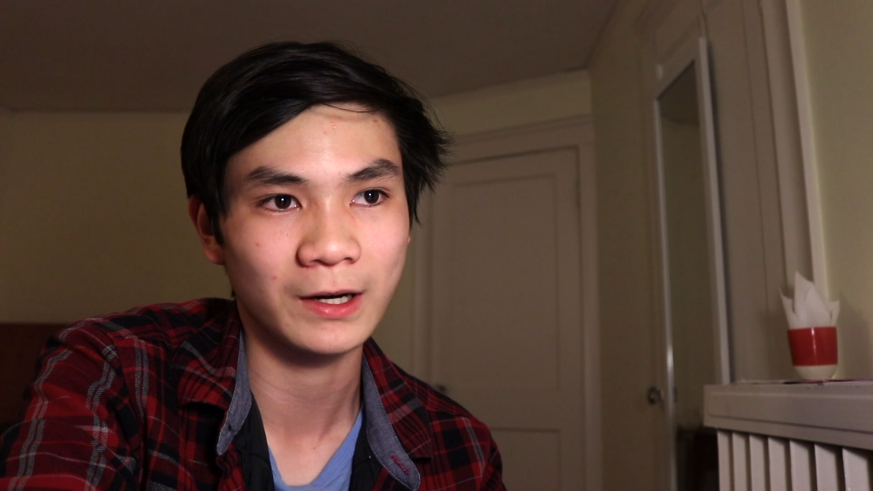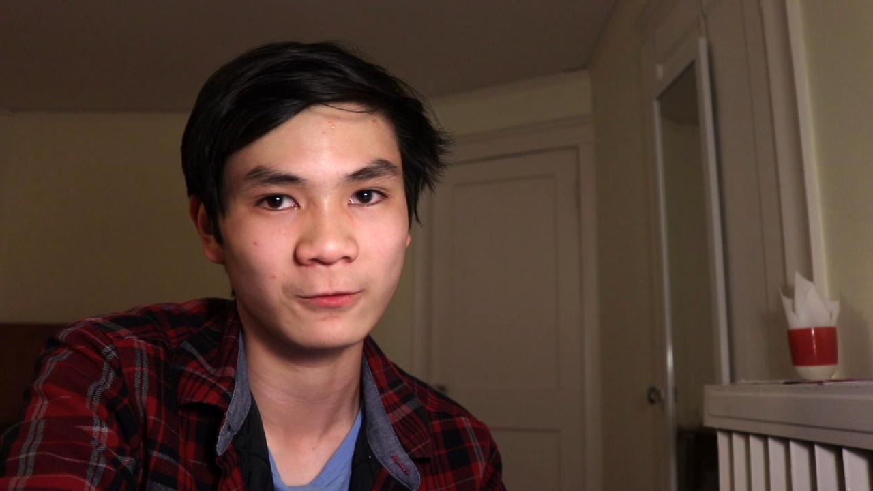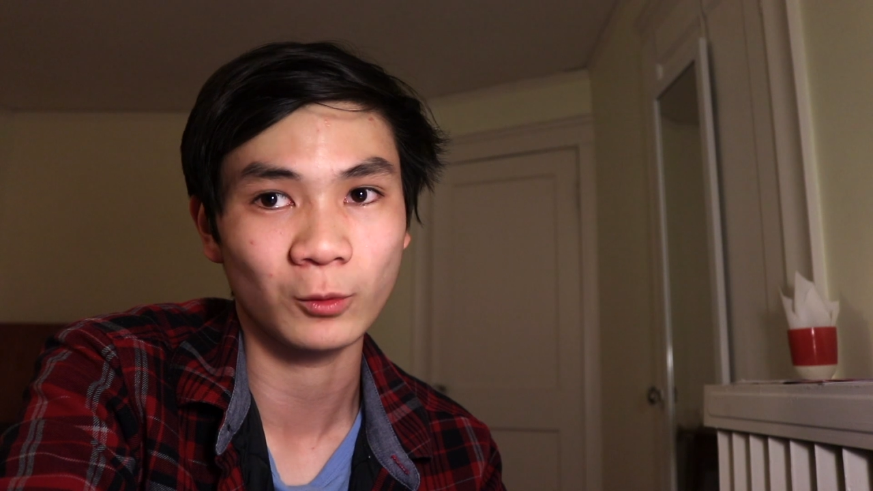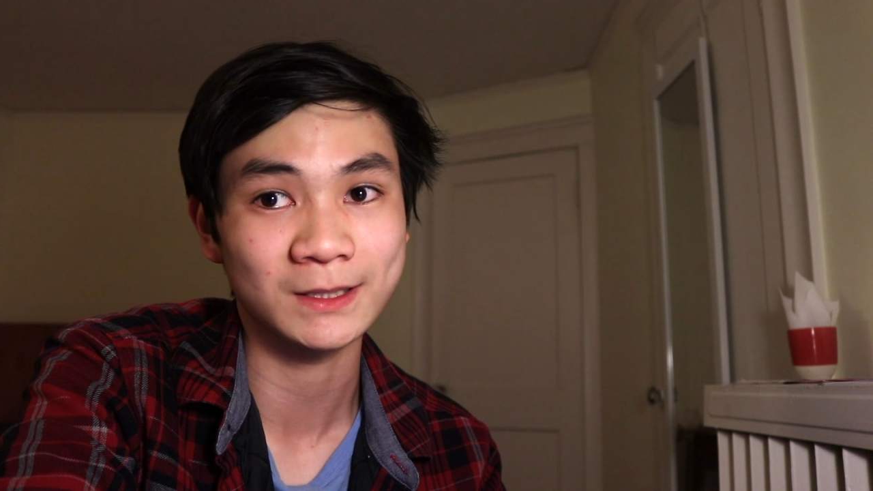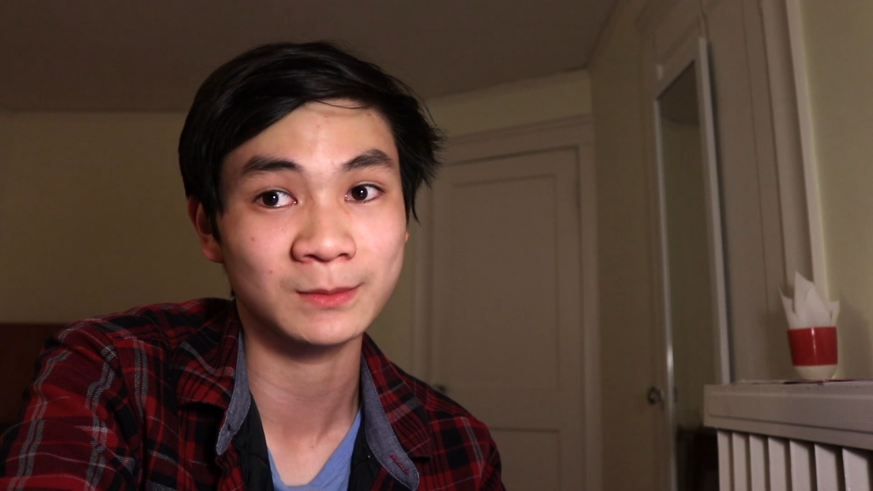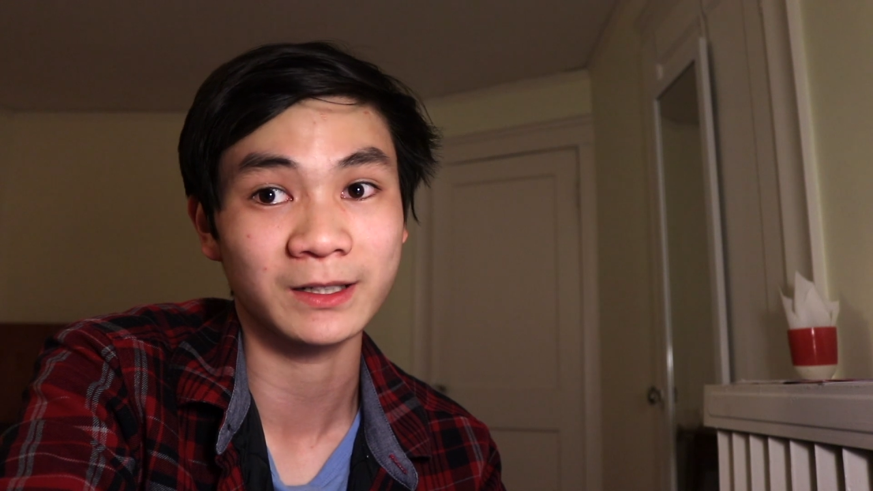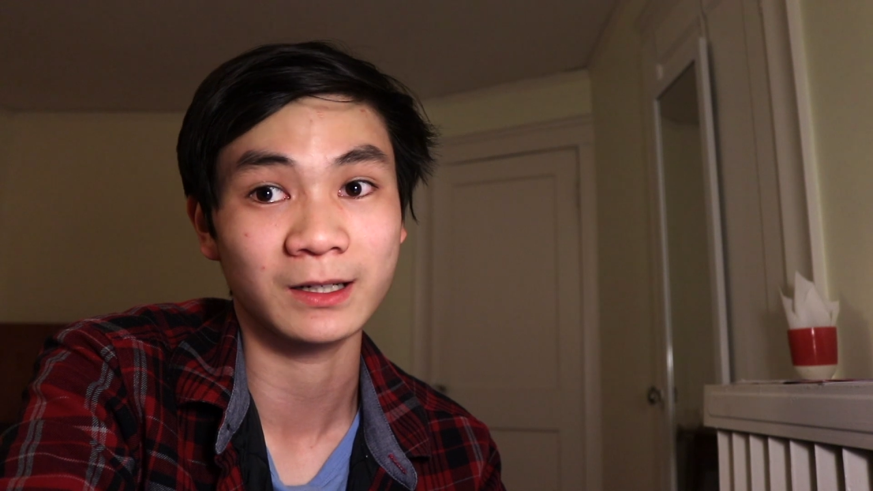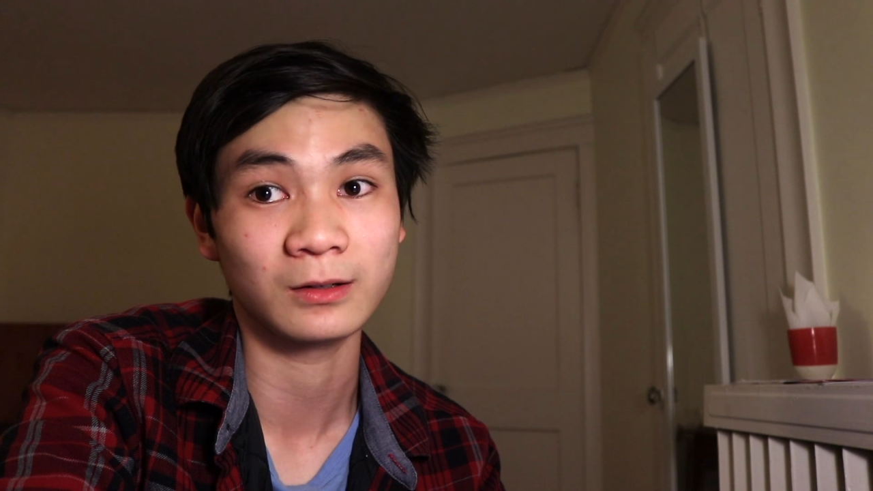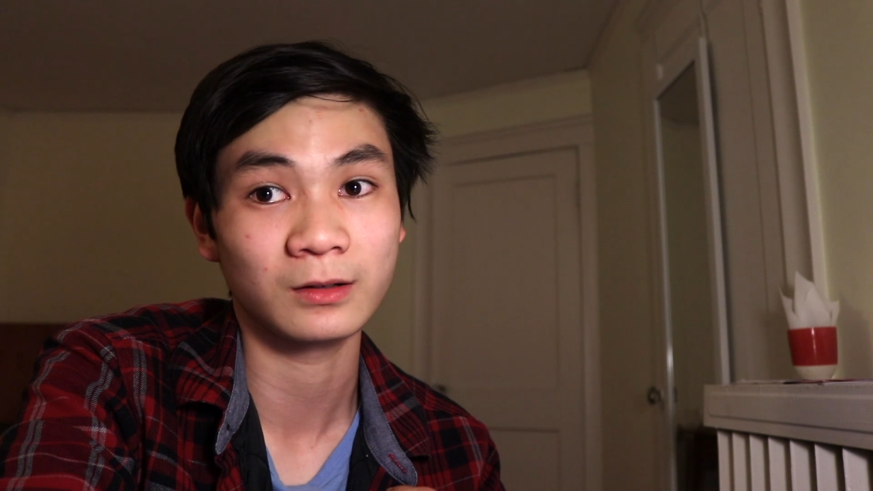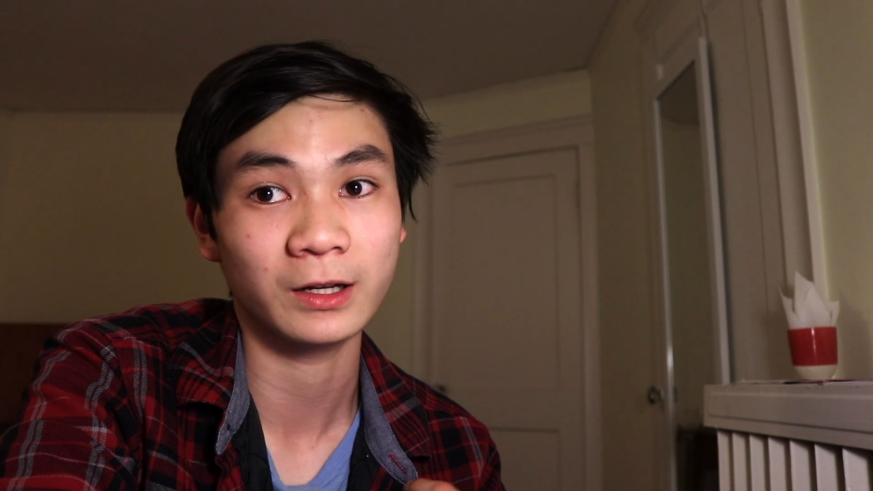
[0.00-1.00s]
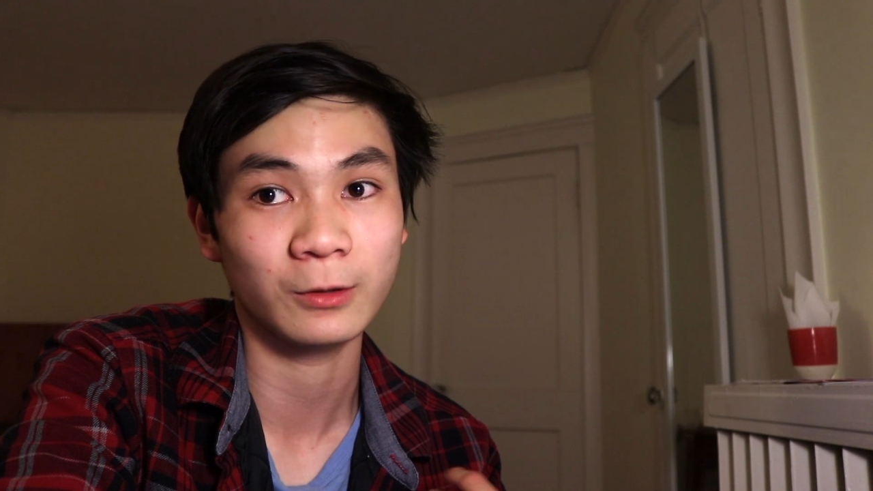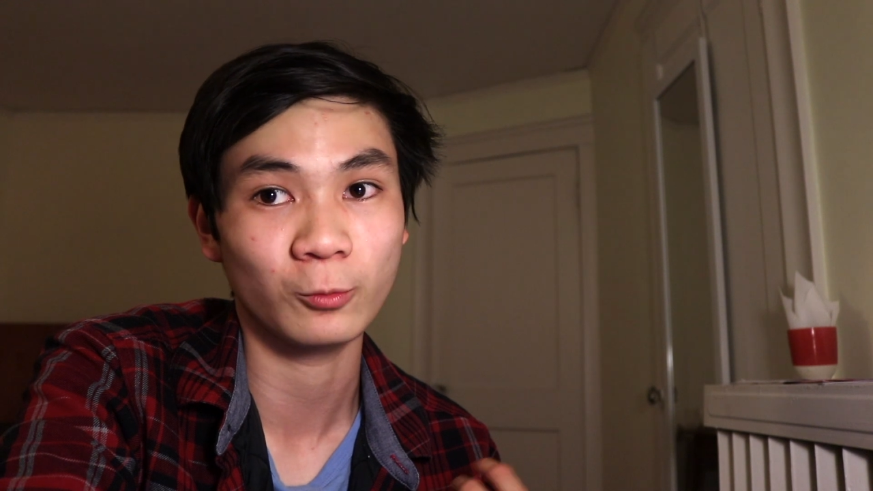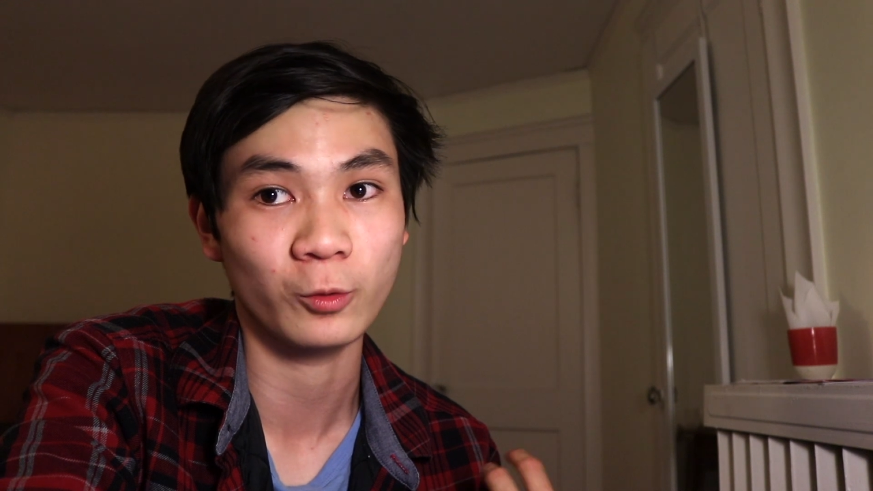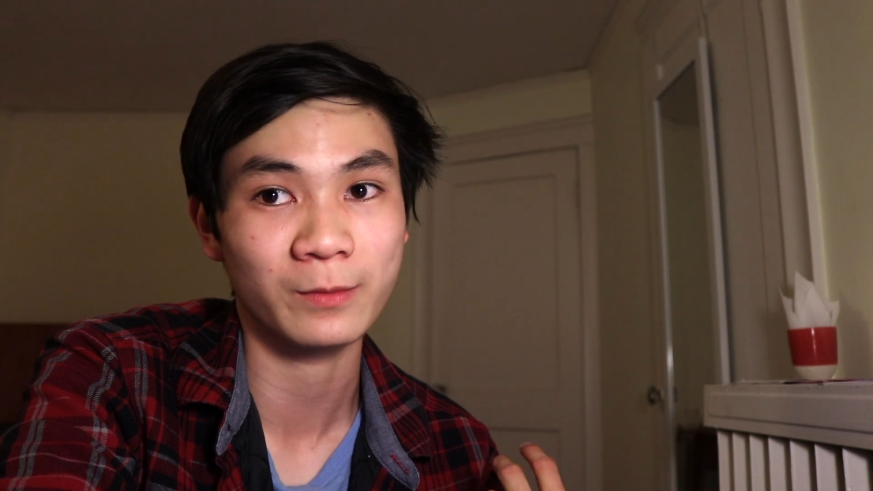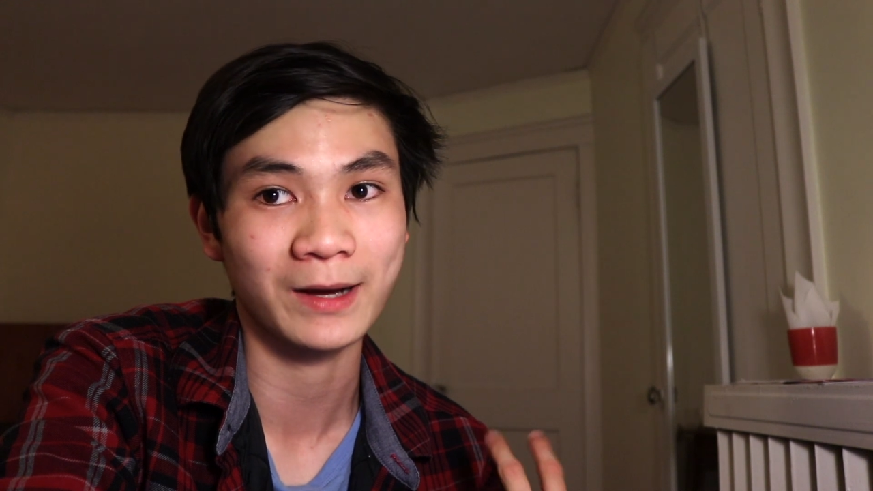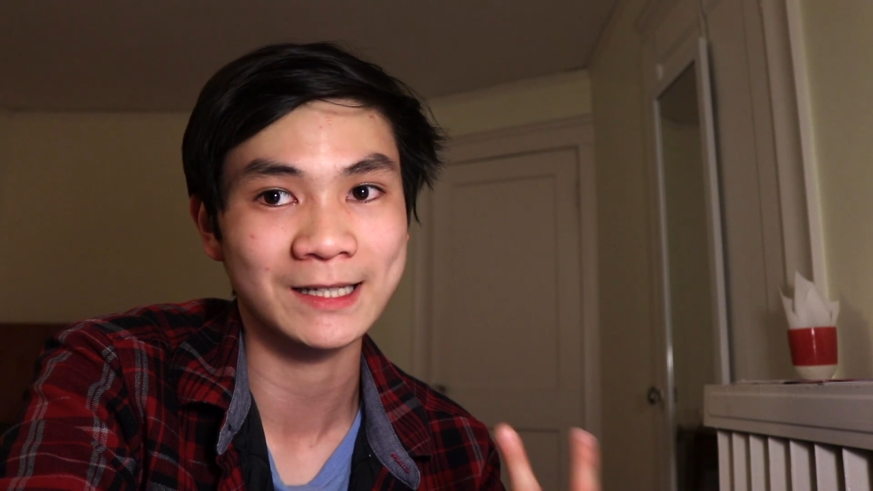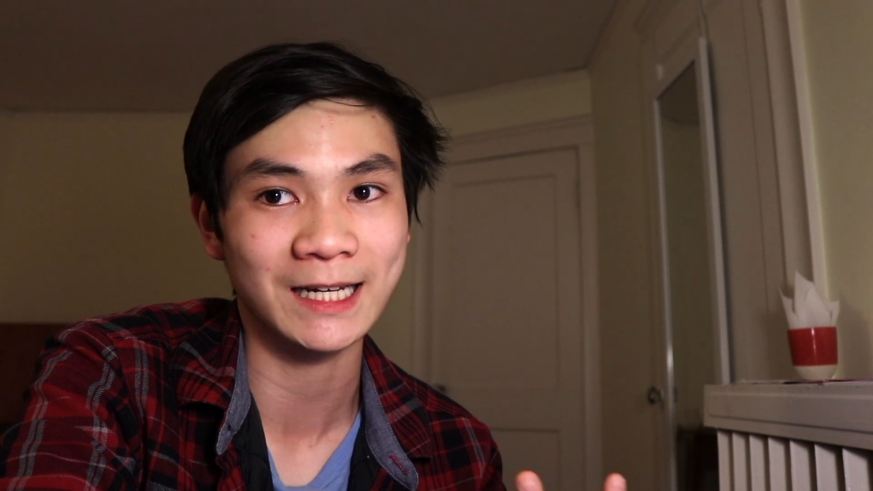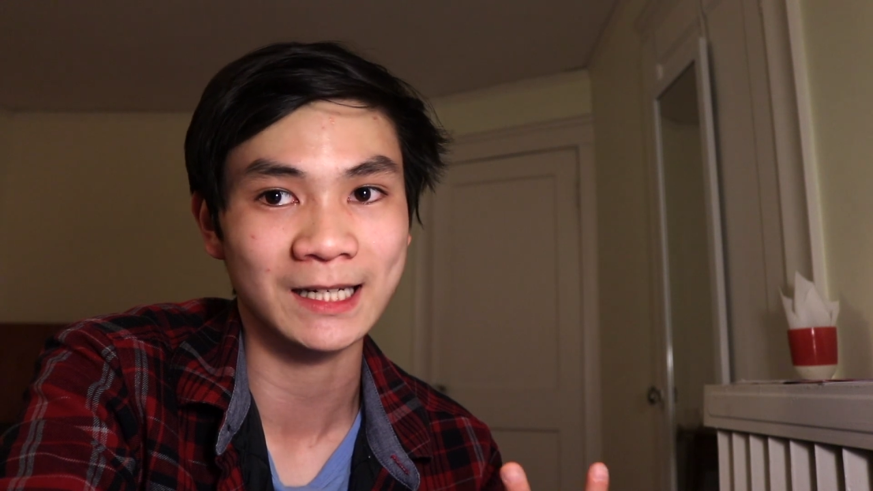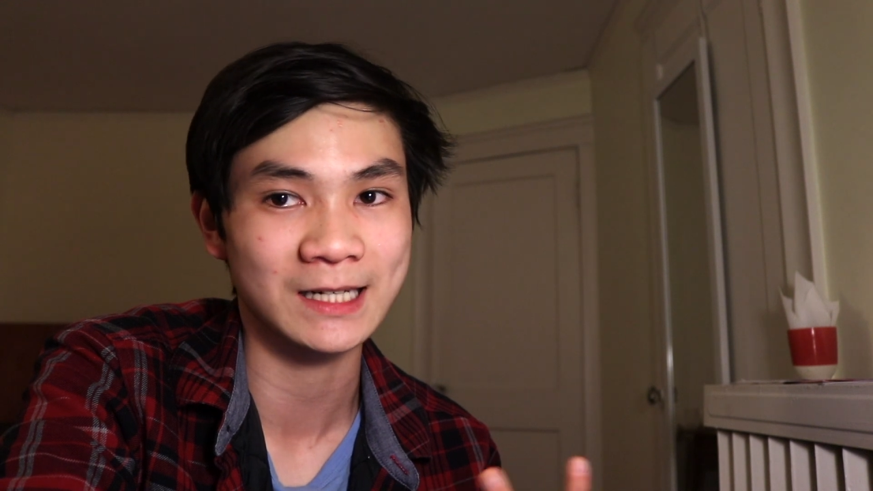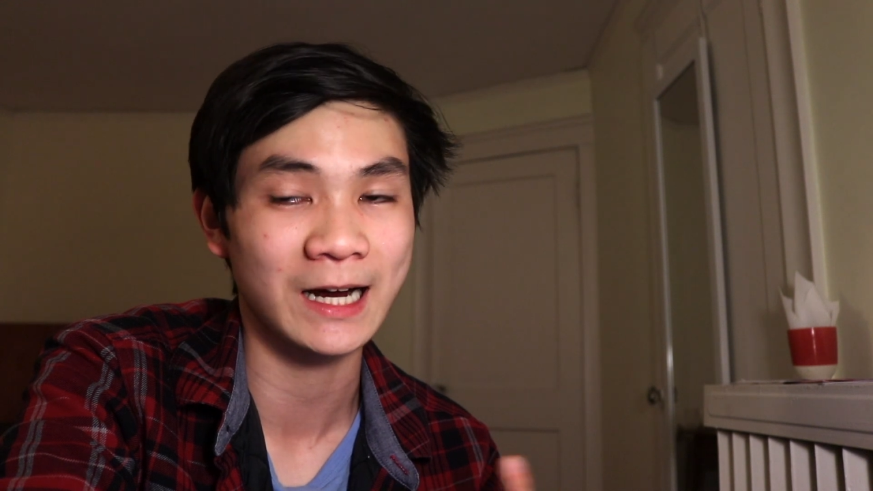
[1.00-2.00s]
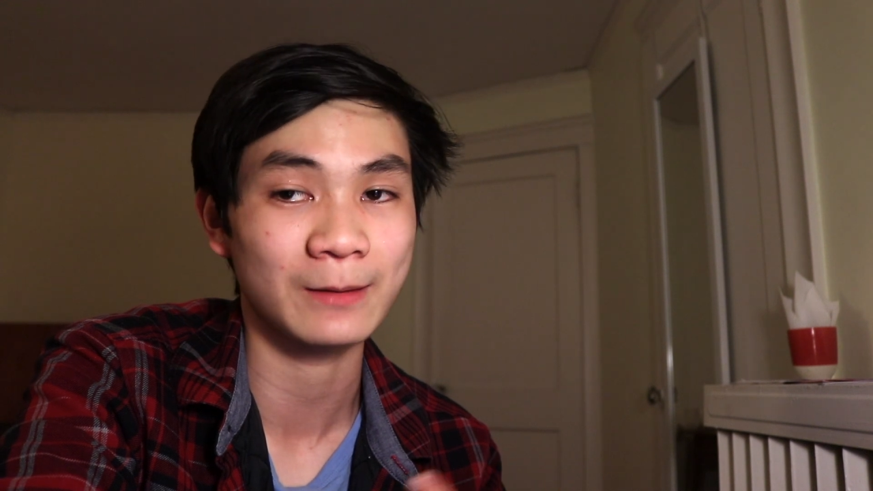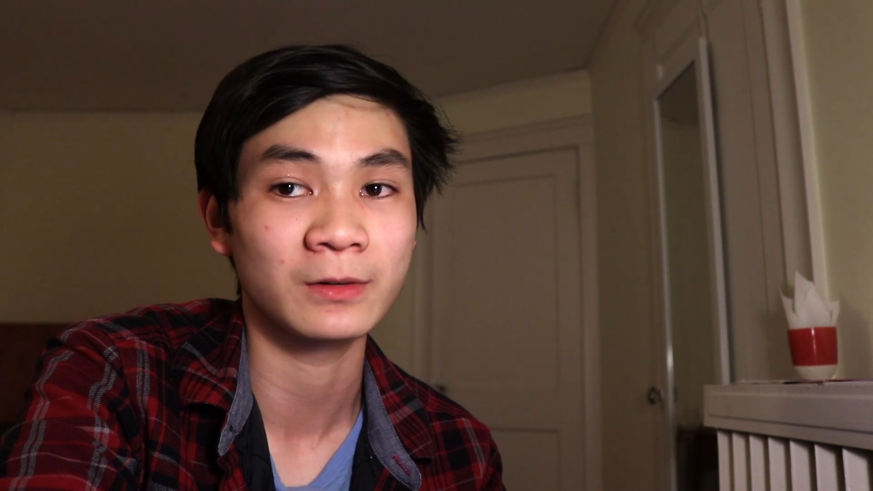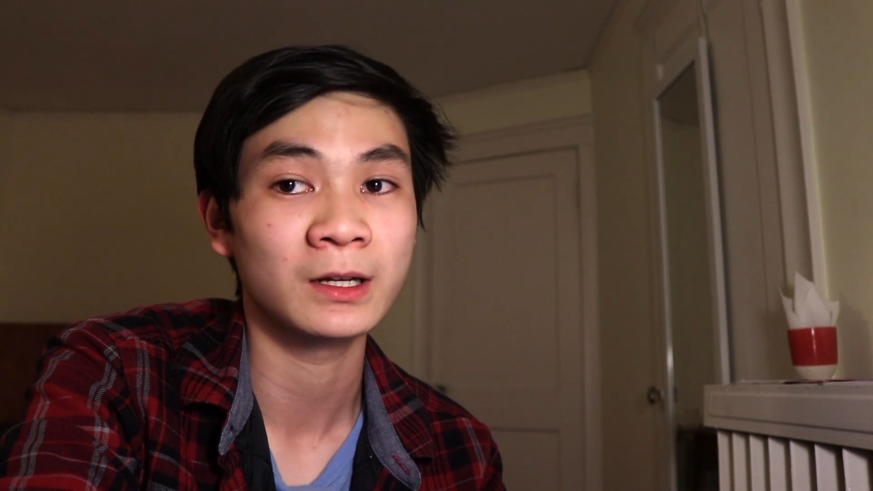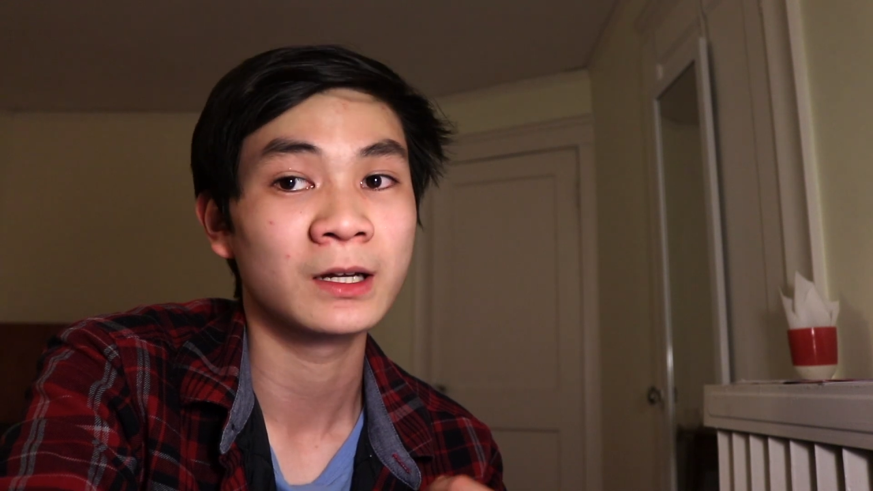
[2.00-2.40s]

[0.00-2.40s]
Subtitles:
have won something with my second time